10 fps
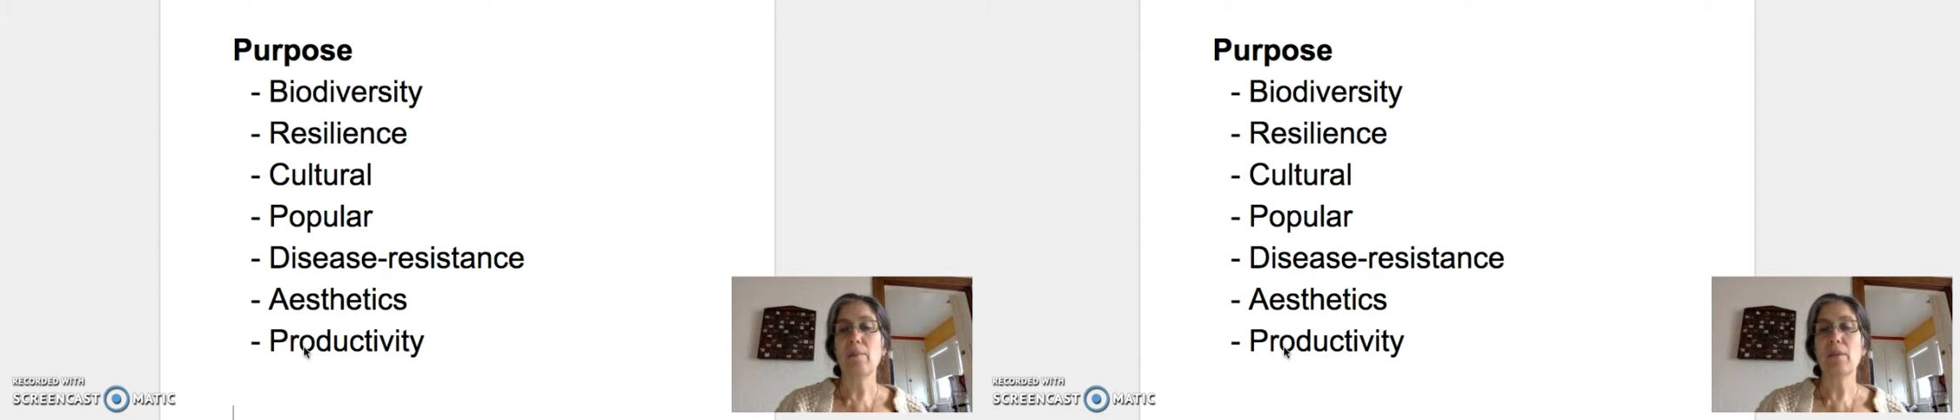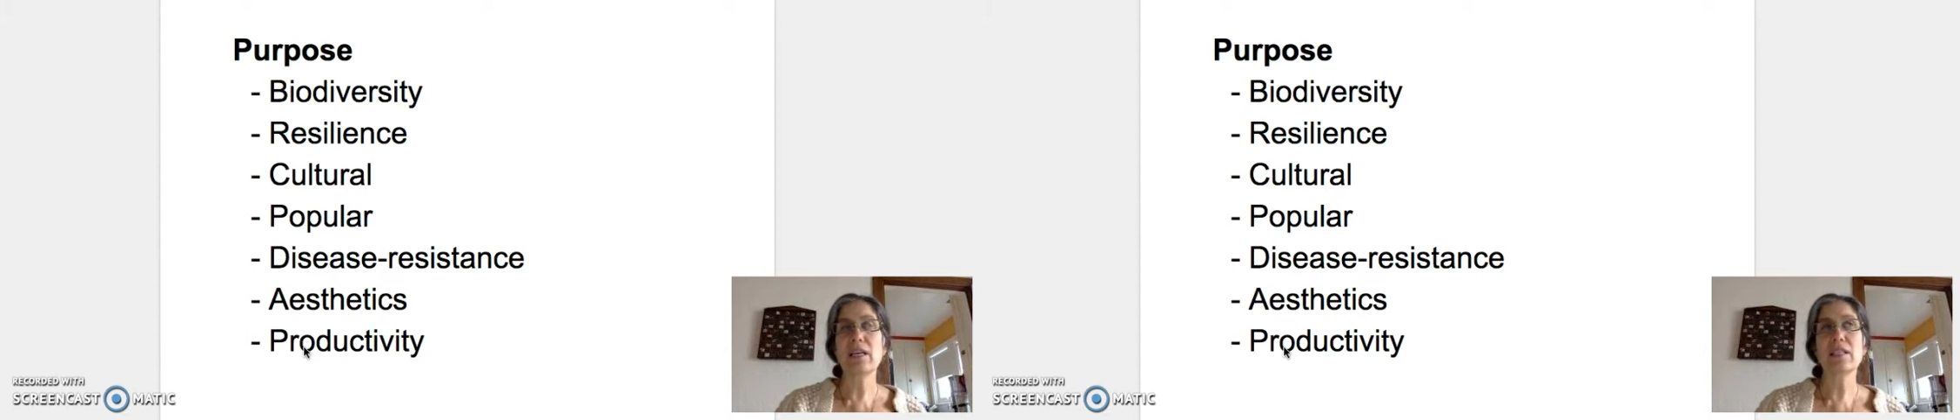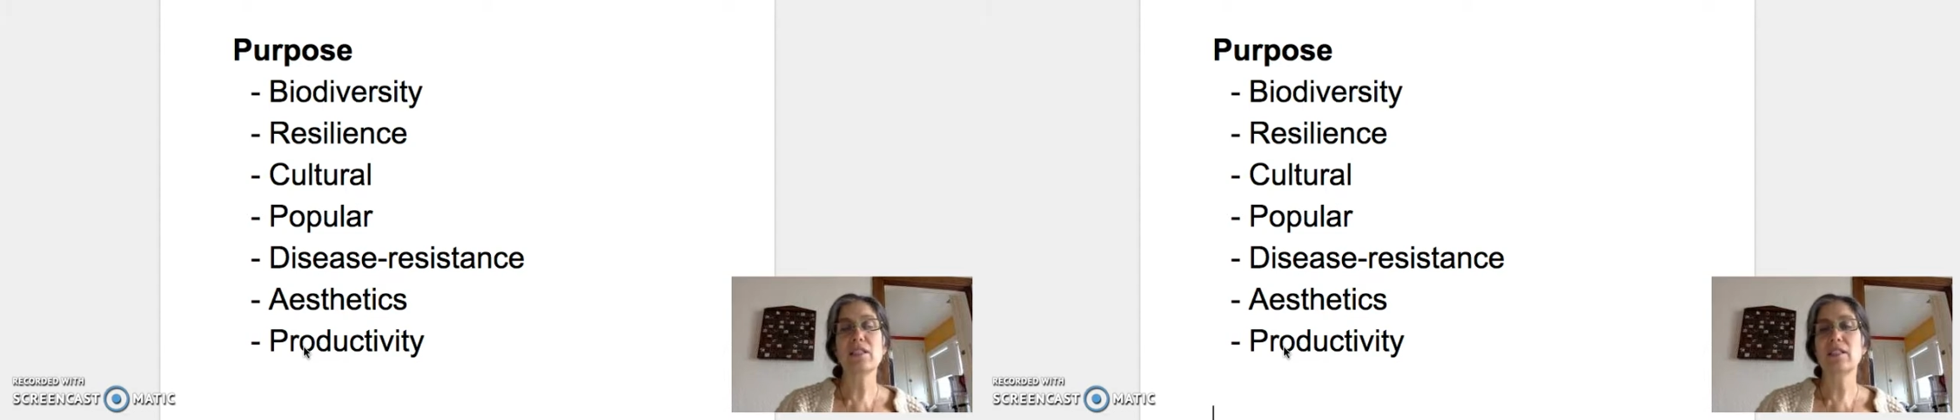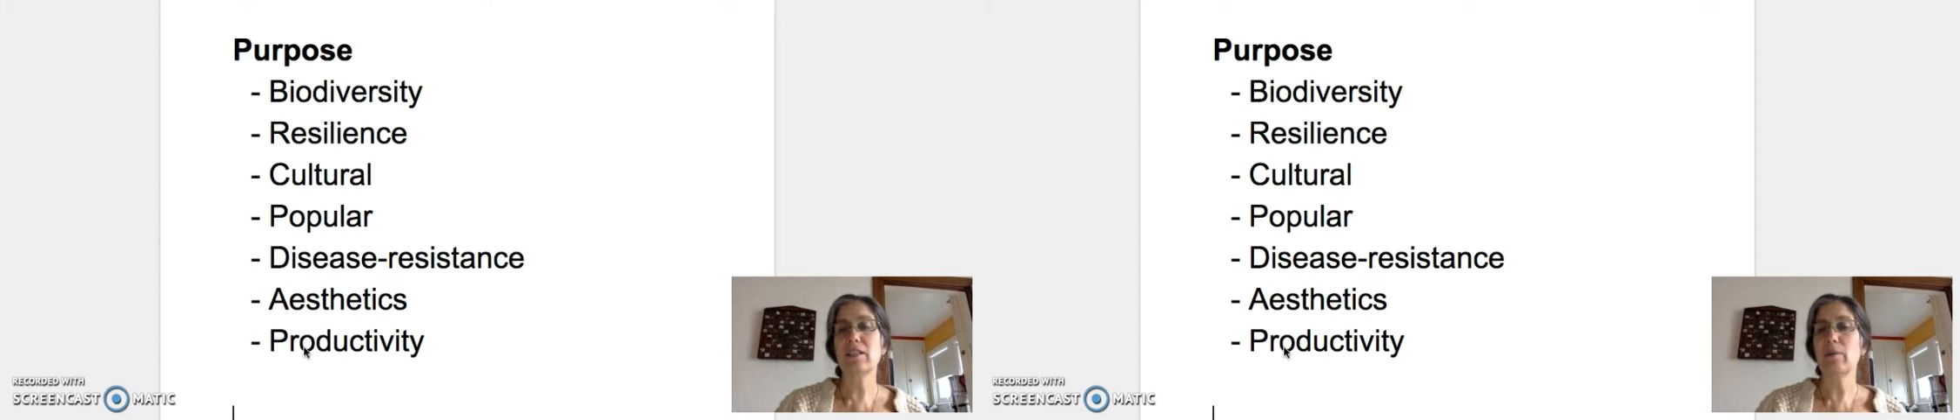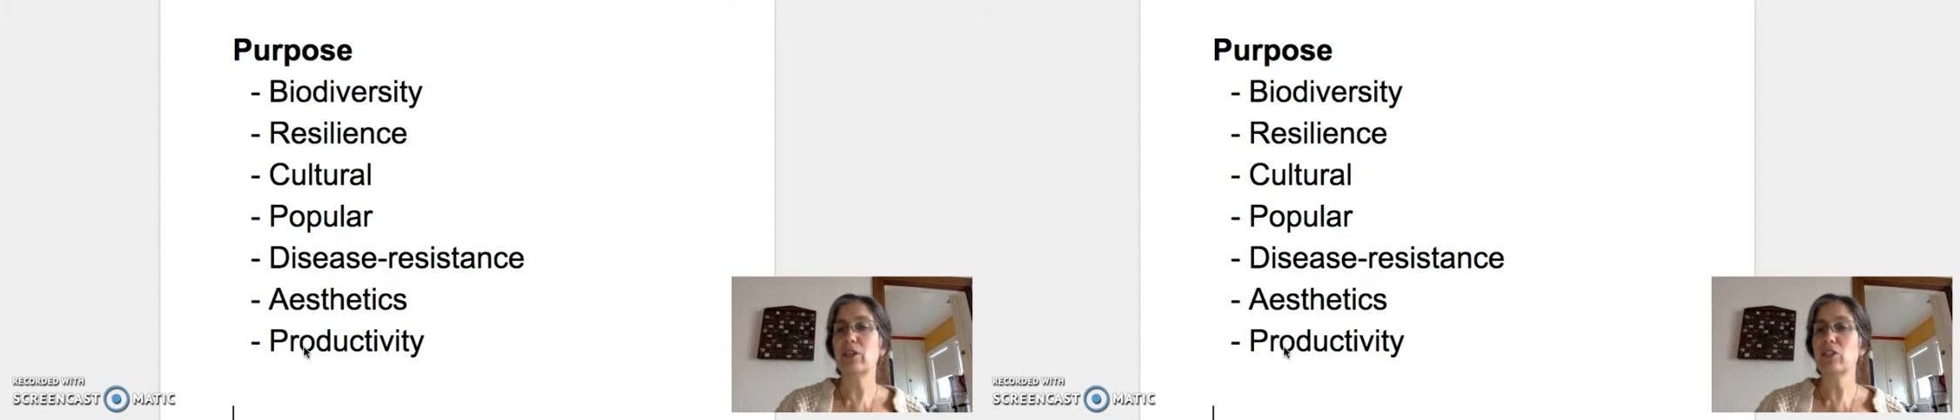because
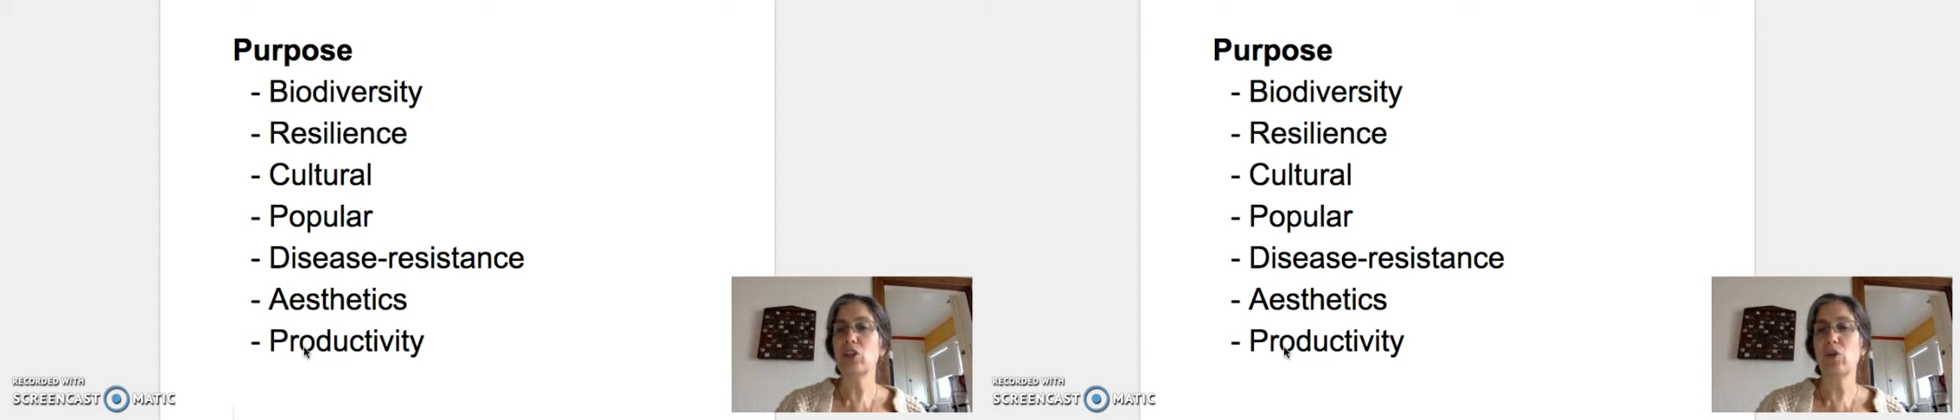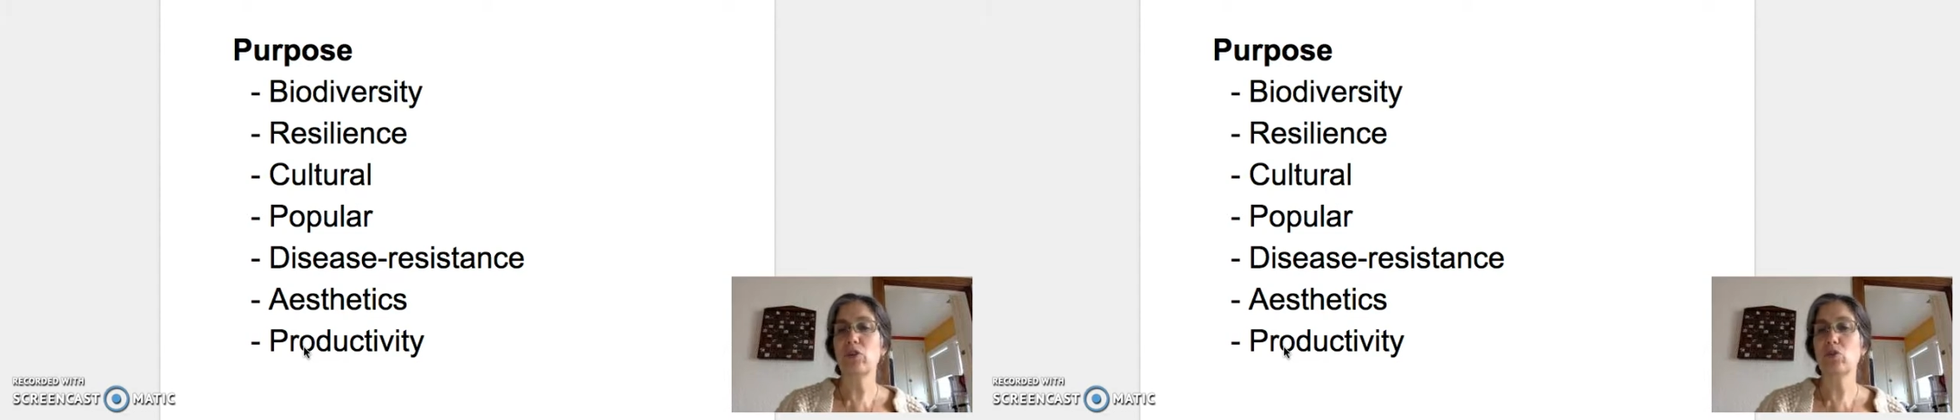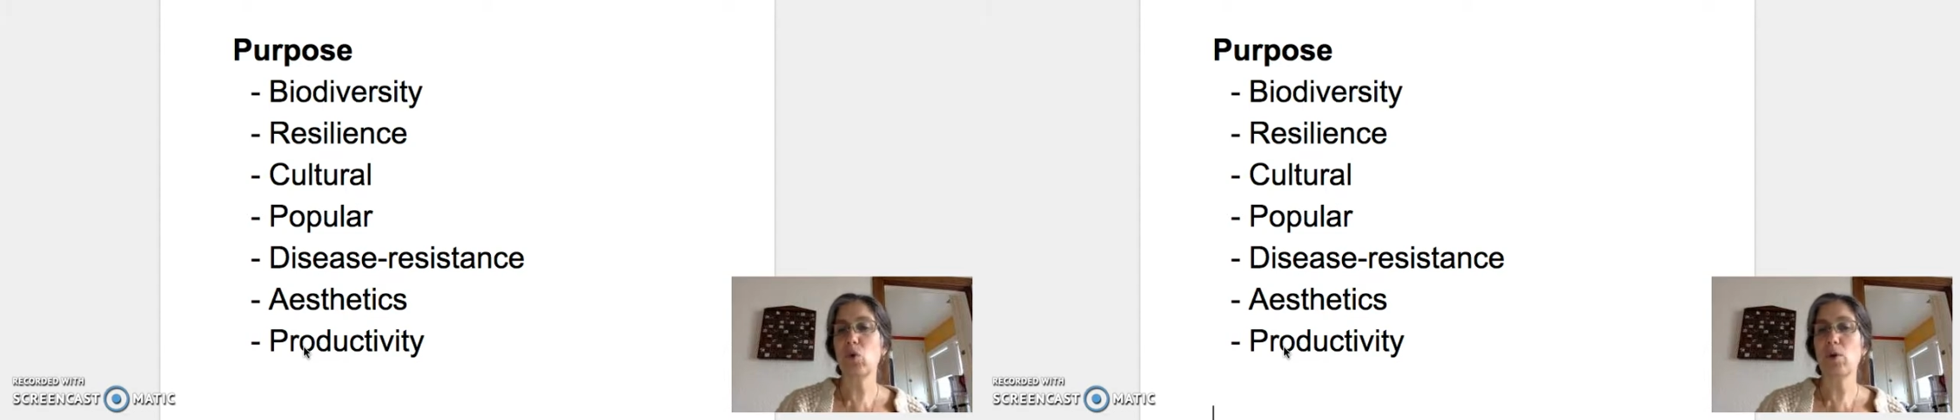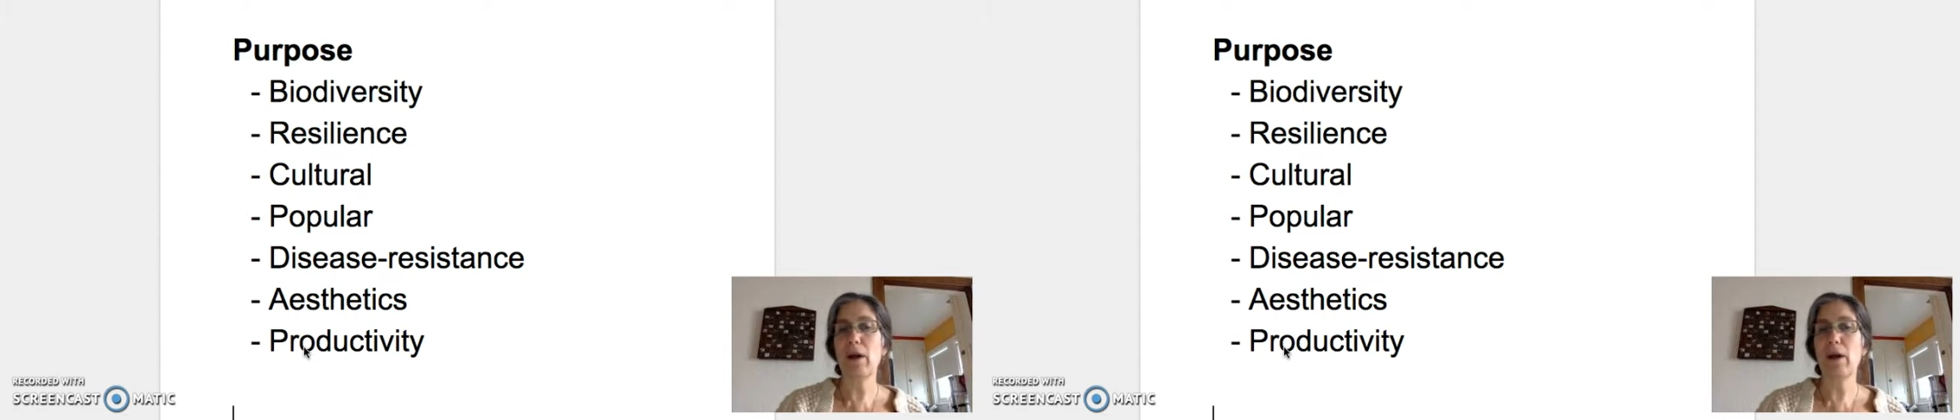someone can just go to the store